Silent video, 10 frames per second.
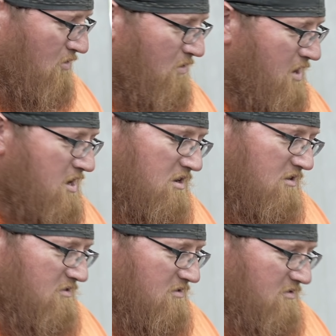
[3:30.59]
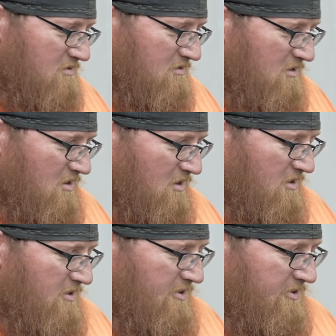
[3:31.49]
08,
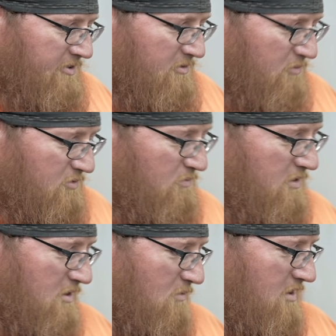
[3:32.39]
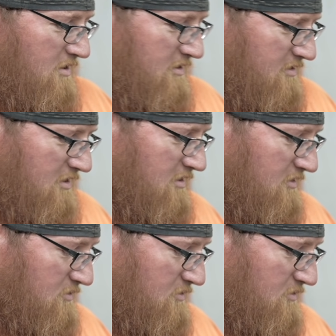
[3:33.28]
was when I wanted a set of these